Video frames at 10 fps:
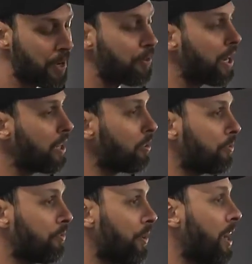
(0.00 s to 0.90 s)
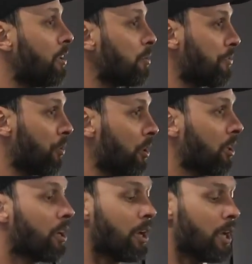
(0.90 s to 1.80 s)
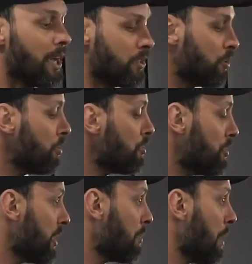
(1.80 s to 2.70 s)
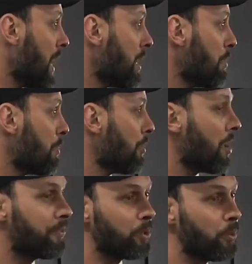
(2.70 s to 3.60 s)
never handled vinyl before, as soon as you take the backing paper off in the